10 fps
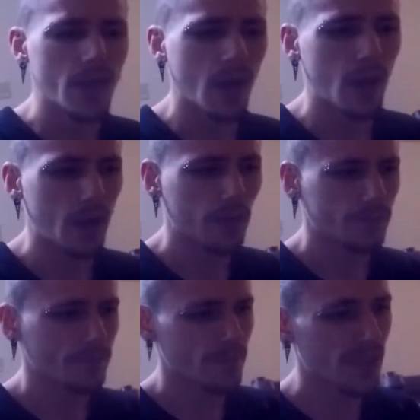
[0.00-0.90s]

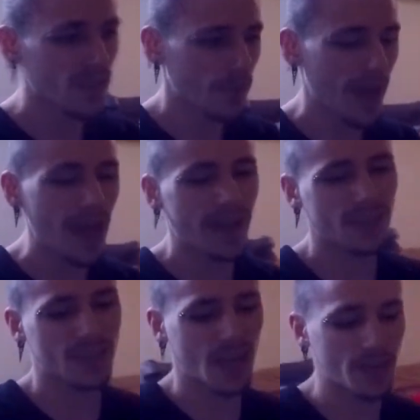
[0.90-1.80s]
In the
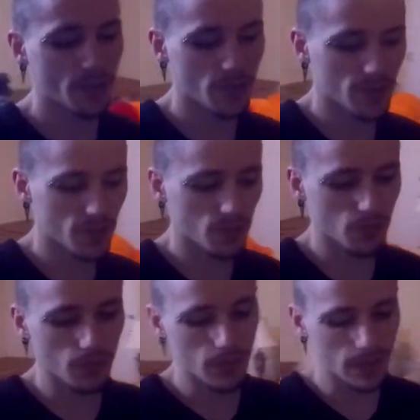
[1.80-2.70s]
past, I used
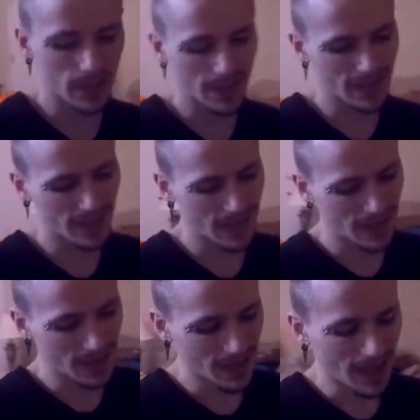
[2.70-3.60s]
to
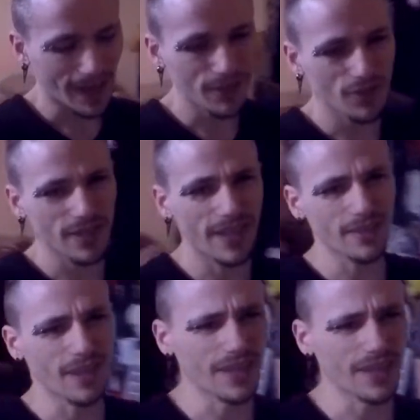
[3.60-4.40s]
get